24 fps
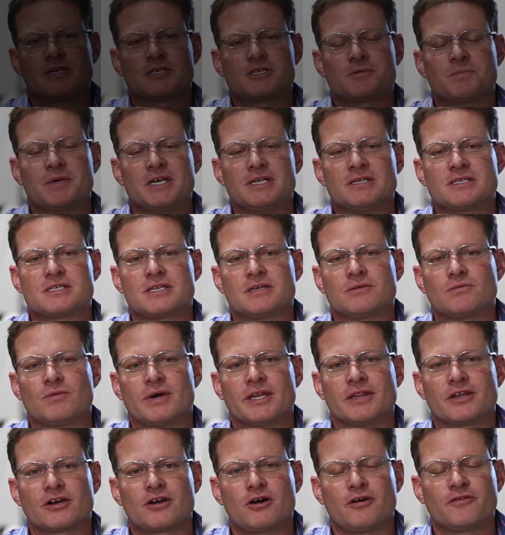This means that
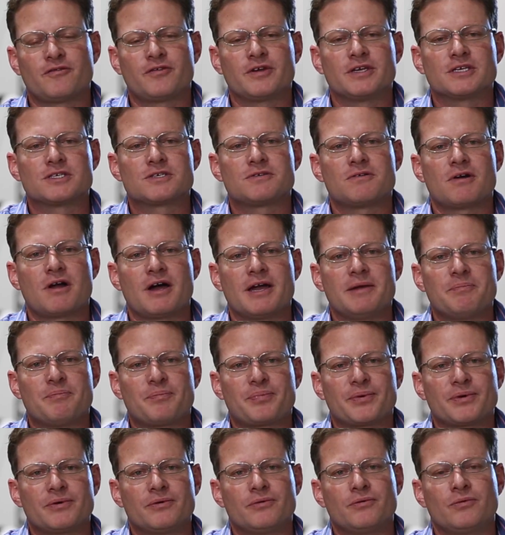when the coffee is ripe,
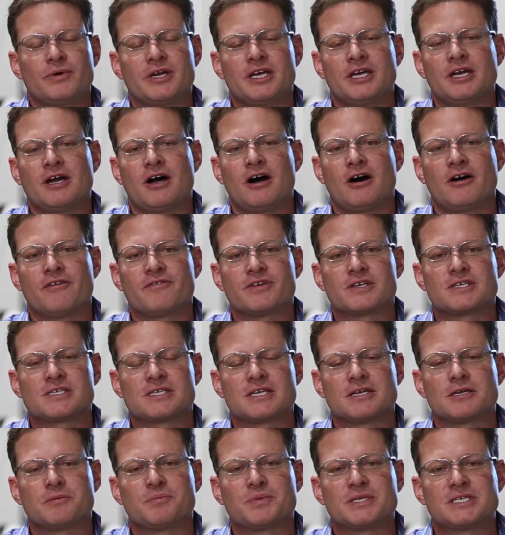we
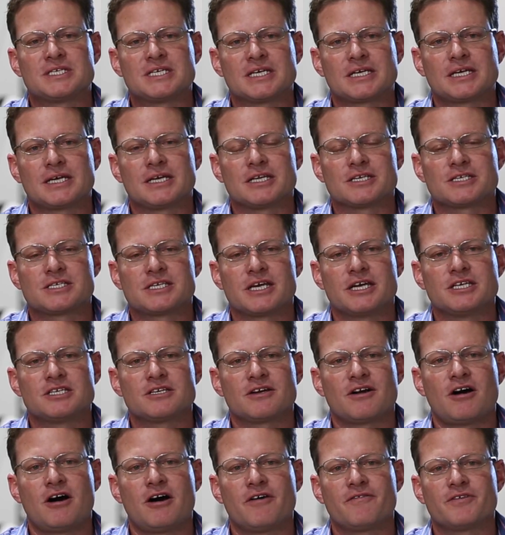harvest at a particular stage
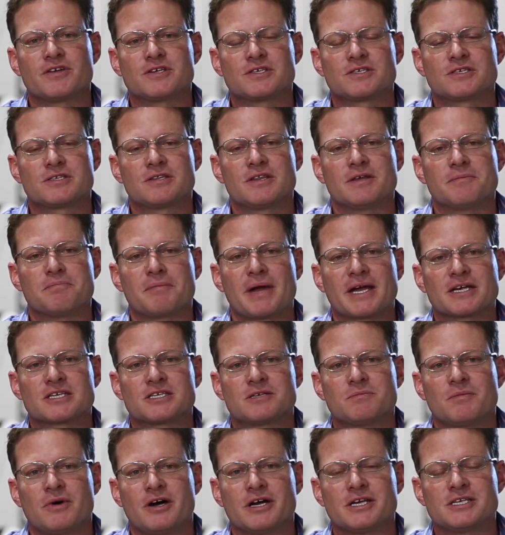of harvest that
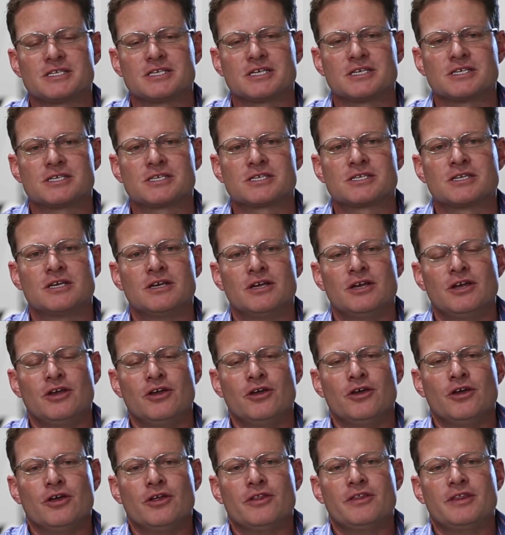
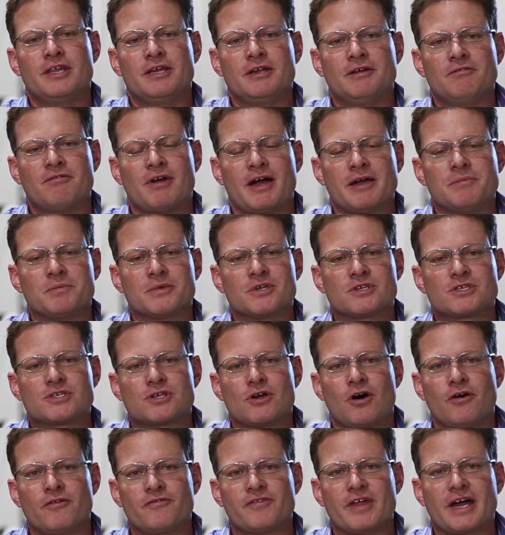maximizes the
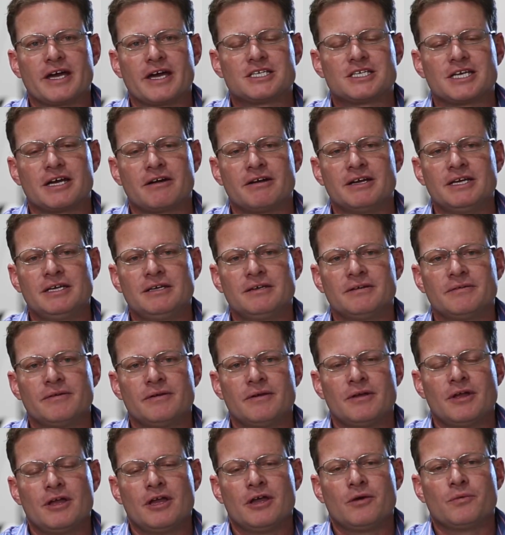ripeness of cherry.
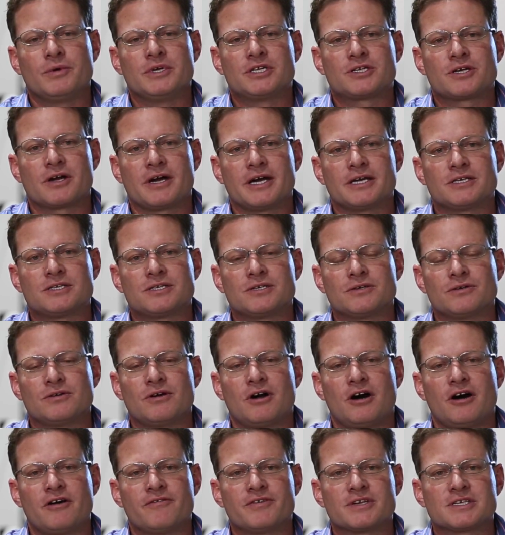We try to
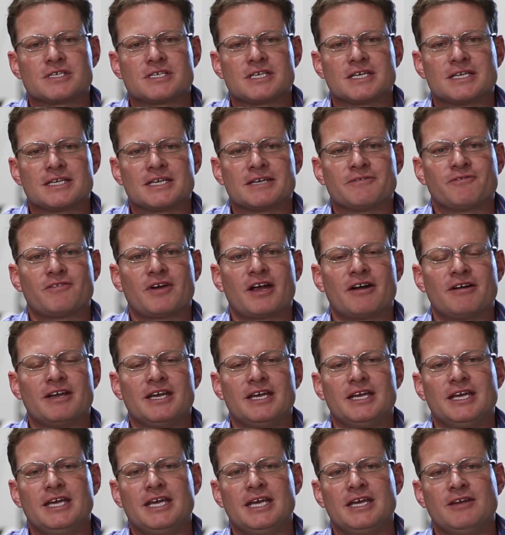harvest at a
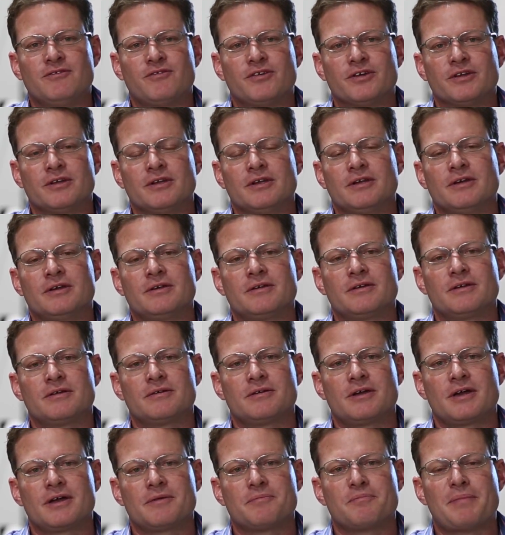very even
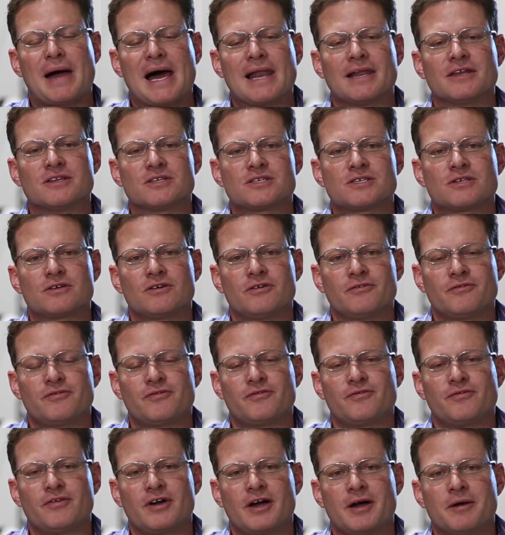balance of
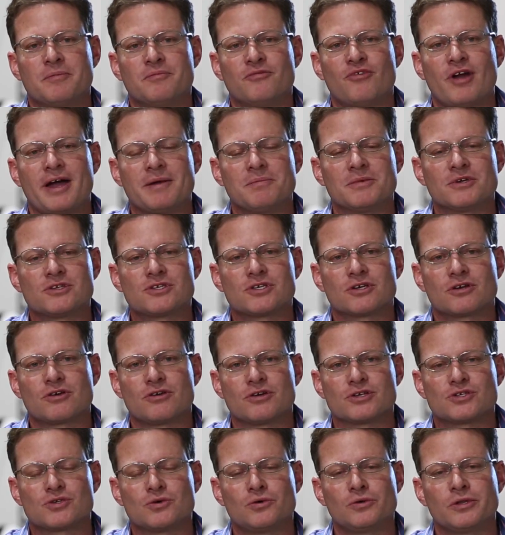ripeness
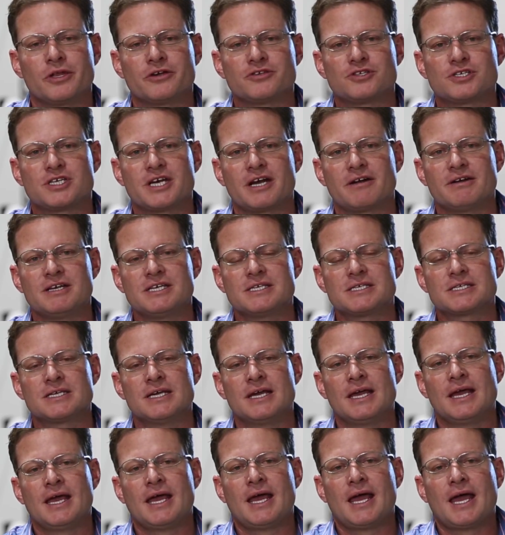across all those cherries.
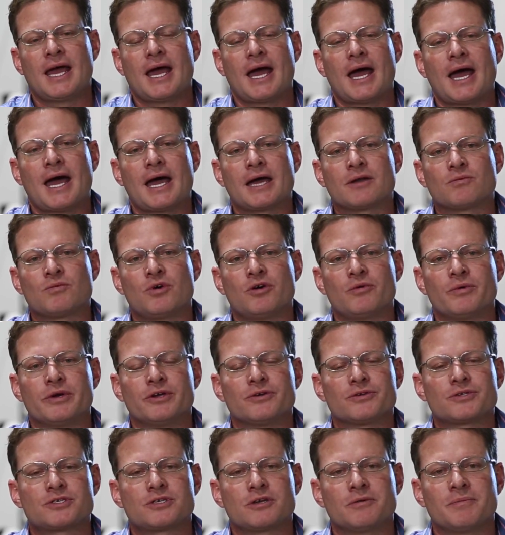And what we
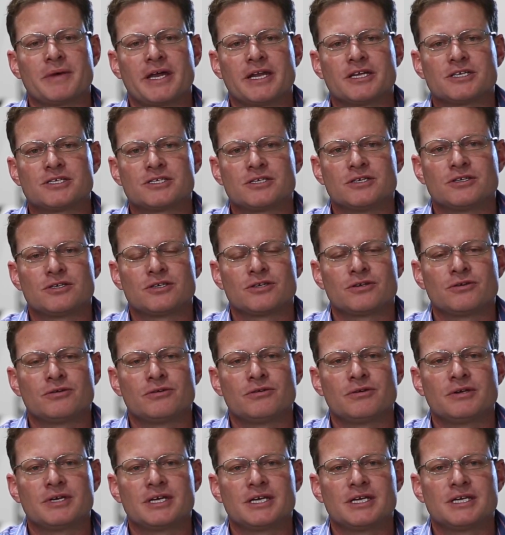also manage to
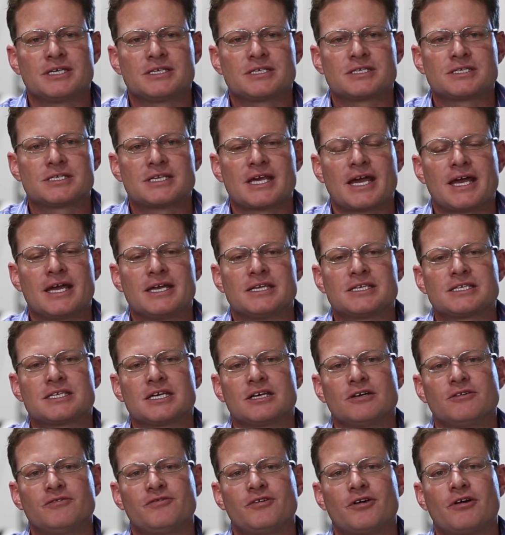do is a
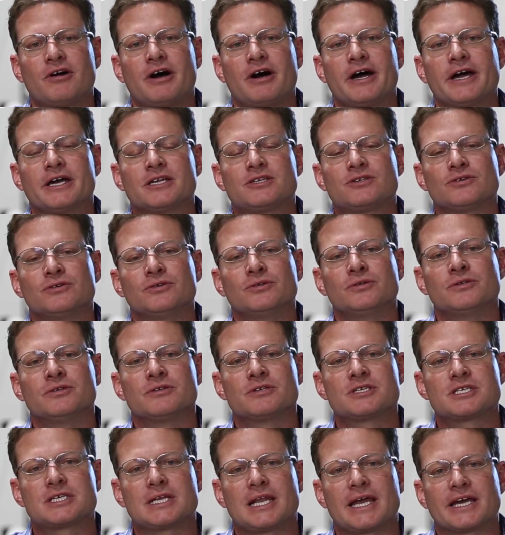single varietal
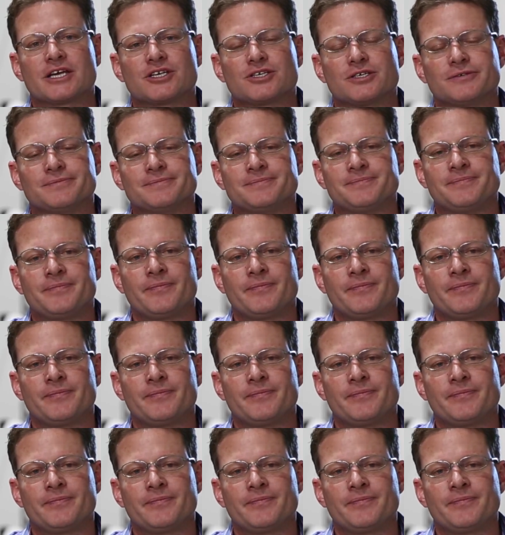selection.